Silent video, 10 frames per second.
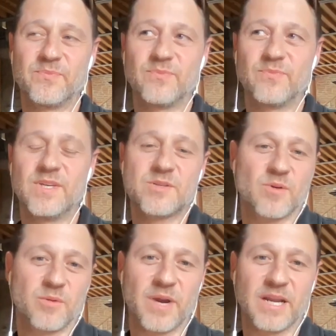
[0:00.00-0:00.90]
These
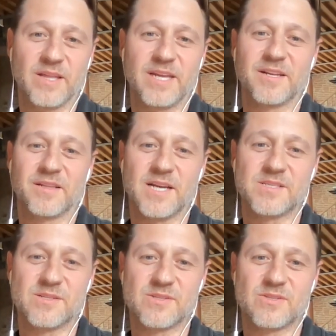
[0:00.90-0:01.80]
are unregulated,
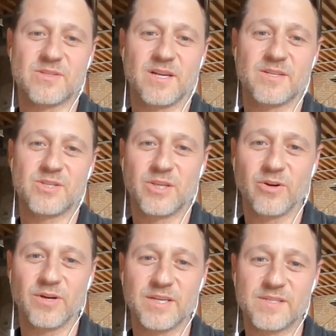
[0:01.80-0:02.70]
unlicensed
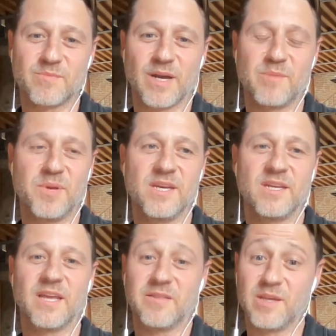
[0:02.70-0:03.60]
securities, in my
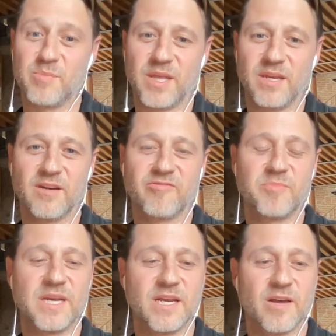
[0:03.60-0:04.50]
opinion, and the opinion of
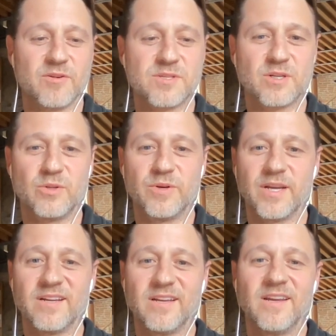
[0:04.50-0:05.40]
many others,
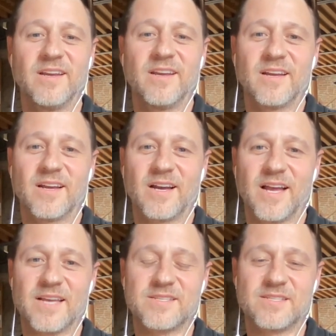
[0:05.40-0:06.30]
including
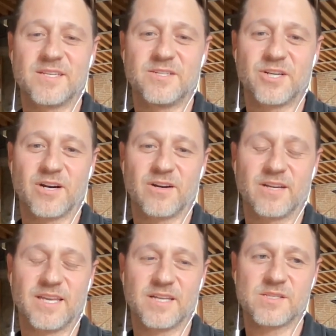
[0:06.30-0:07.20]
SEC Chair
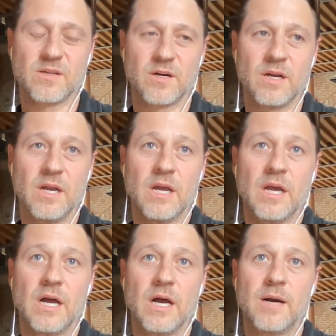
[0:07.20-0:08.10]
Gensler.
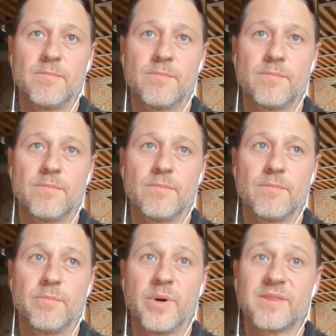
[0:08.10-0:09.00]

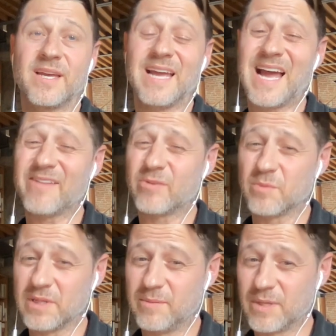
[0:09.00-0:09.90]
But they haven't
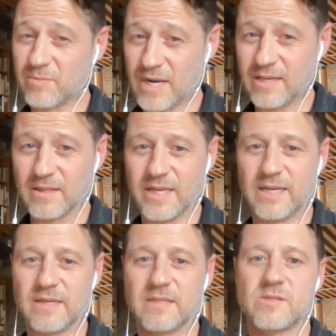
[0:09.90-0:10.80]
really been
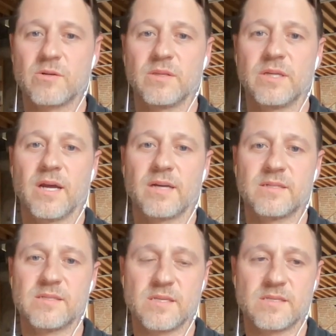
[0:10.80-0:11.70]
regulated, certainly not
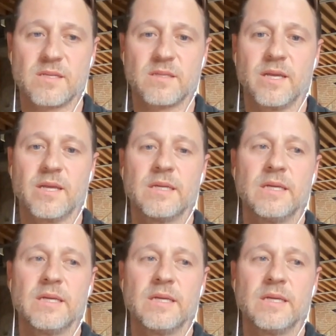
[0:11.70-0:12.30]
consistently.